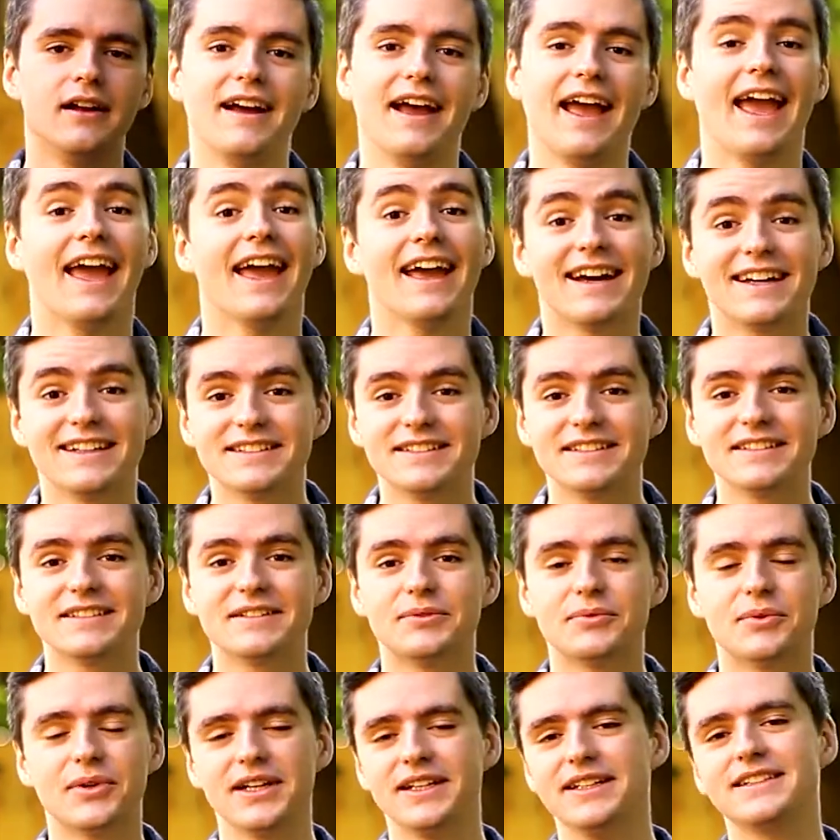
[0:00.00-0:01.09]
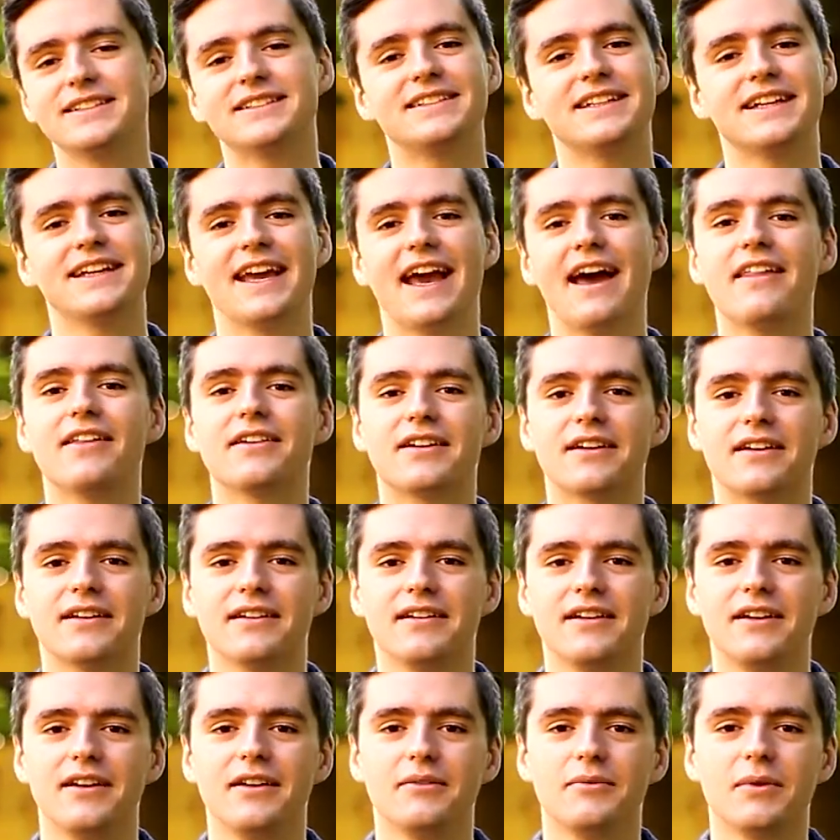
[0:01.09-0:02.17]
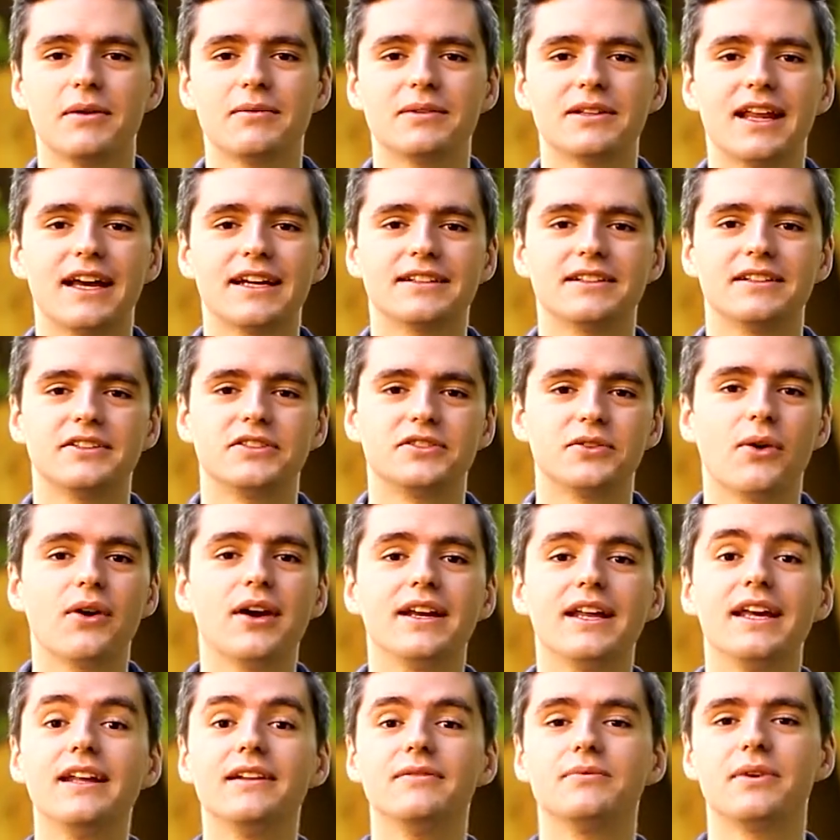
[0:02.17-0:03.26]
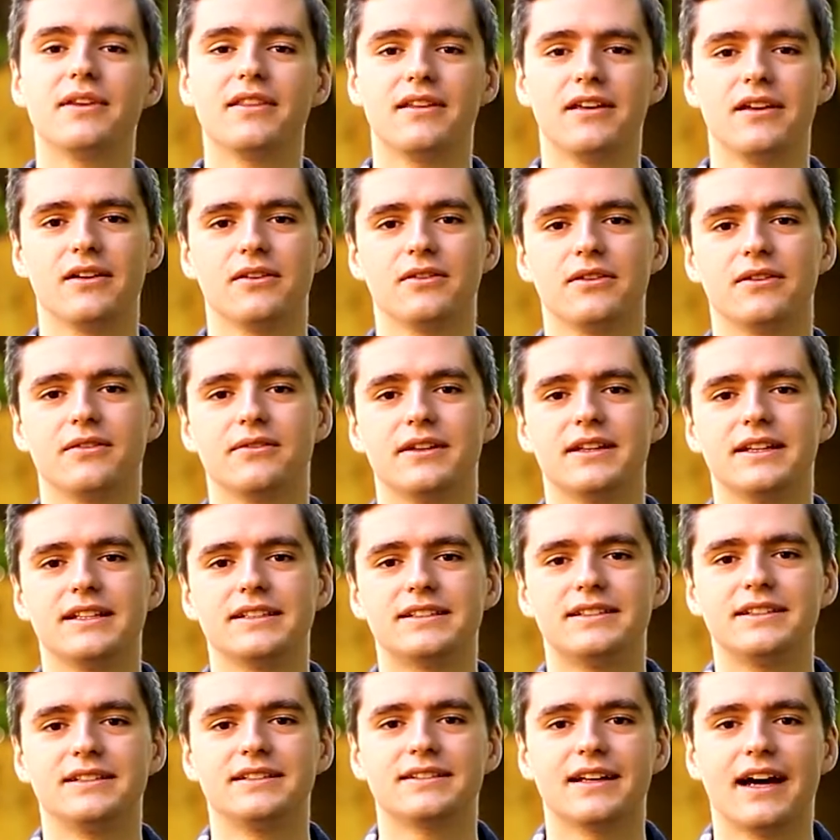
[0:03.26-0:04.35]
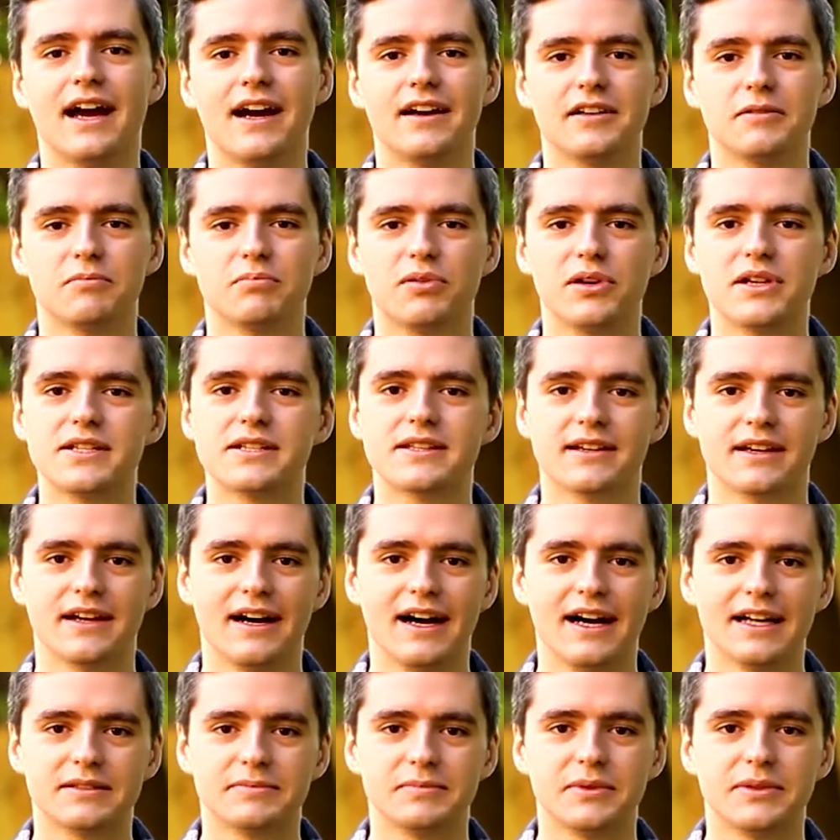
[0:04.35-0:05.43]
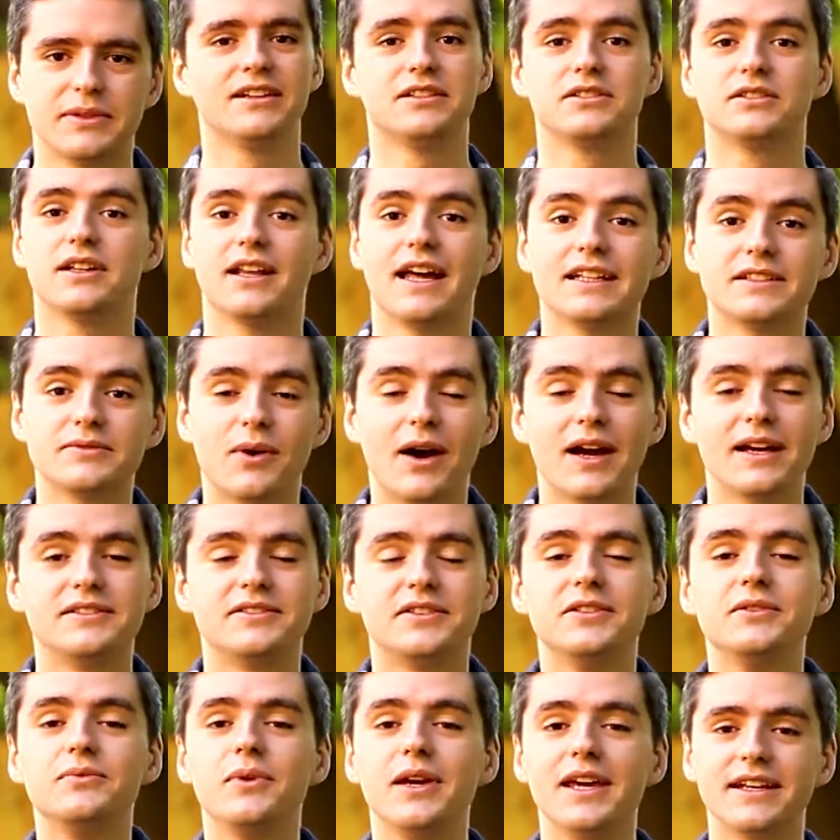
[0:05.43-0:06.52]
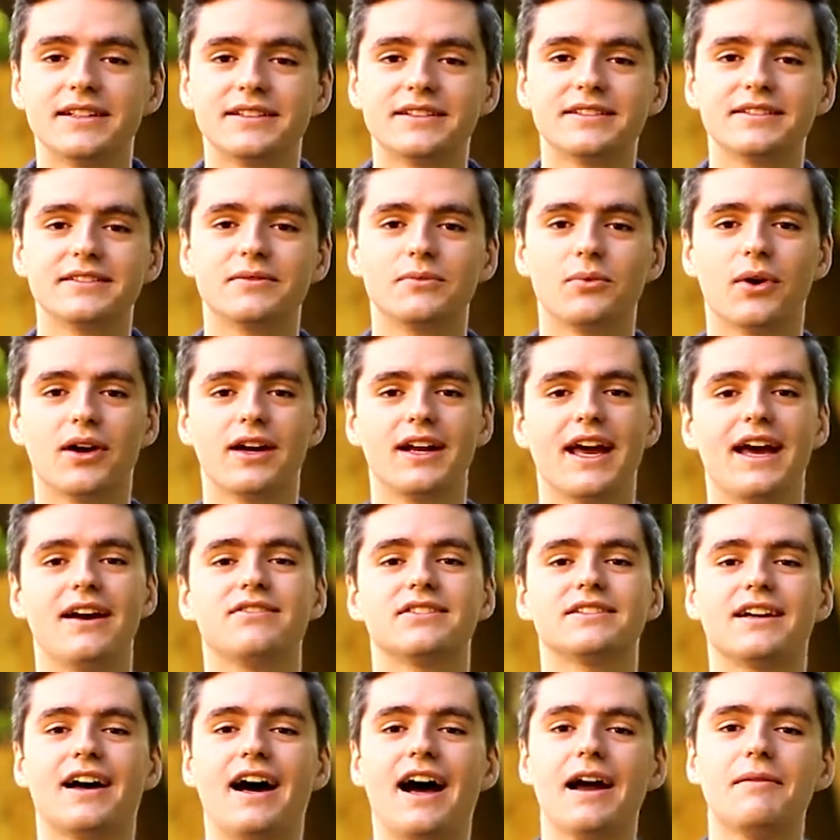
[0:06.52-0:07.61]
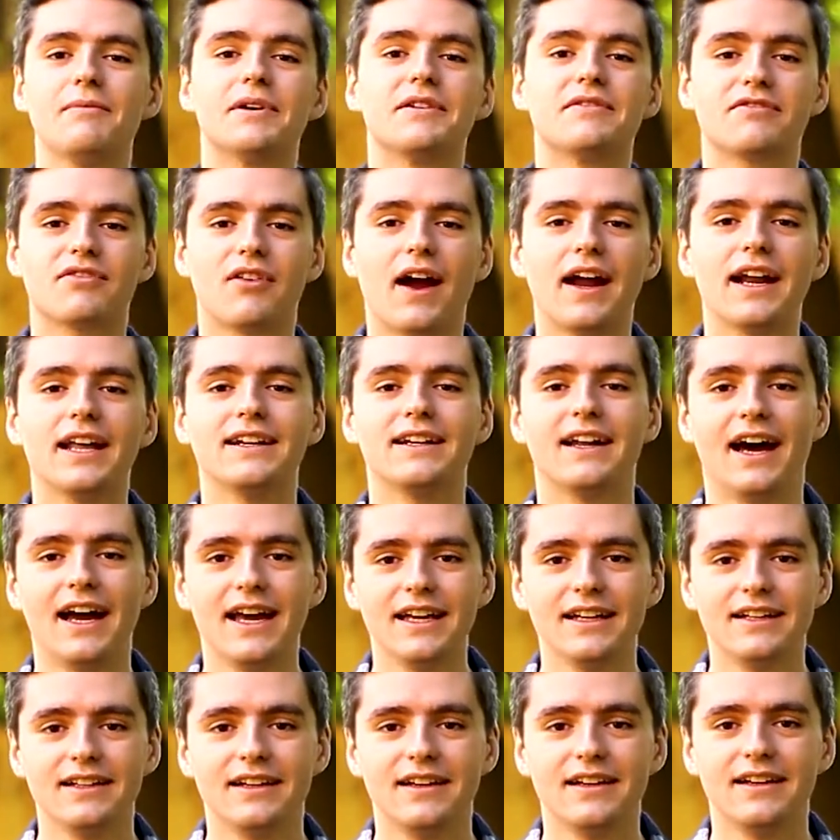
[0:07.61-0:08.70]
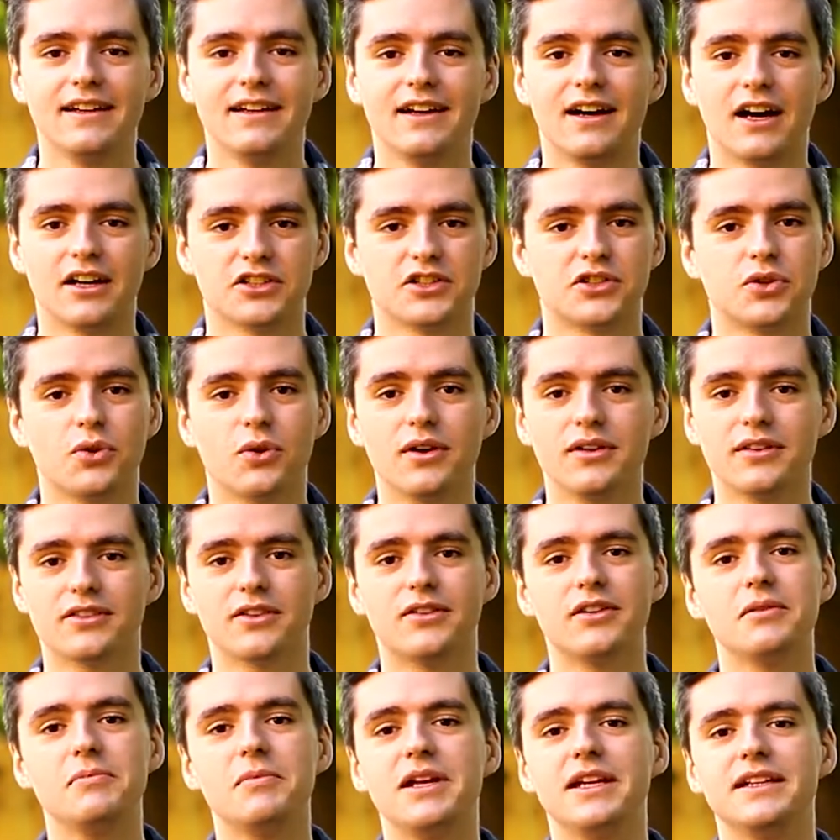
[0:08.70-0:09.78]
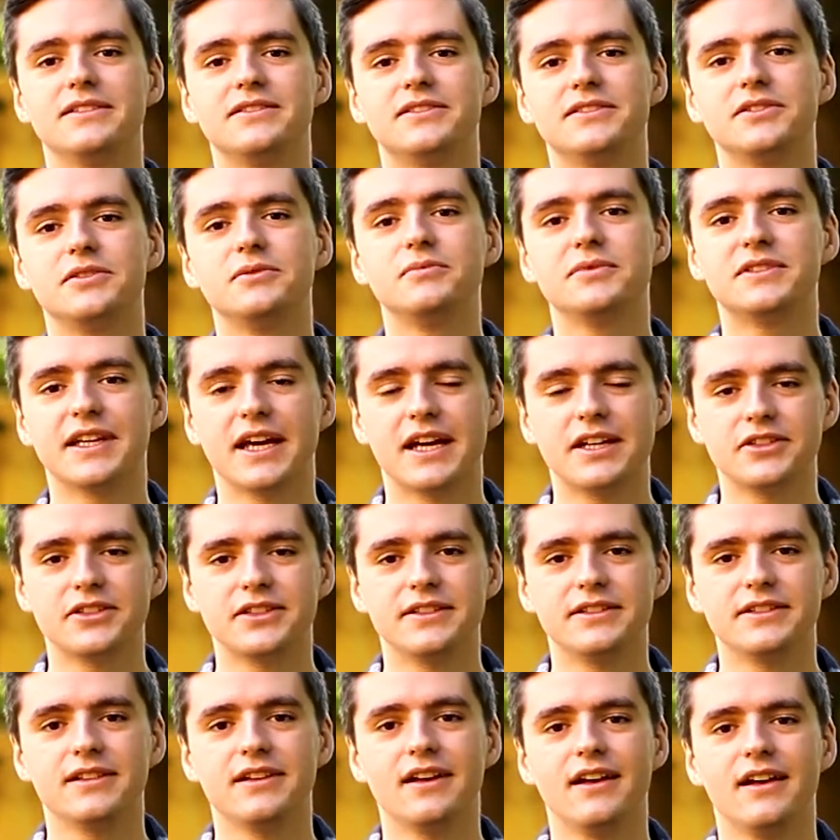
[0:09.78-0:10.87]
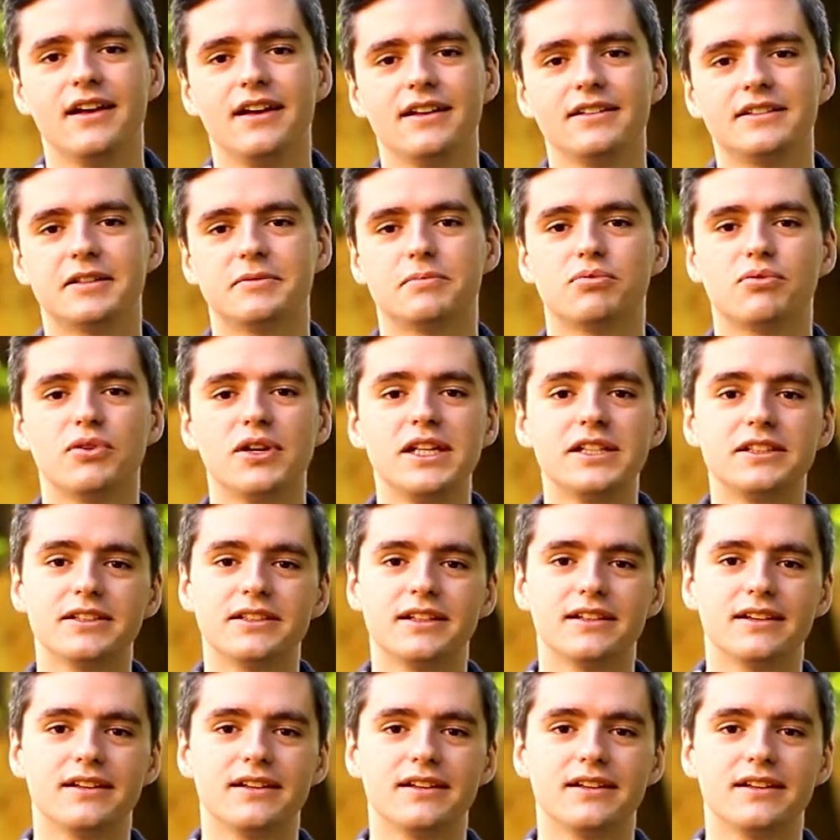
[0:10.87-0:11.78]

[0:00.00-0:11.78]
And we're in this together. We would like to join in with you with this desire to preach the gospel. So that's why in 2 weeks, we're going to have a time on Friday night, a short 30-minute Zoom session to preach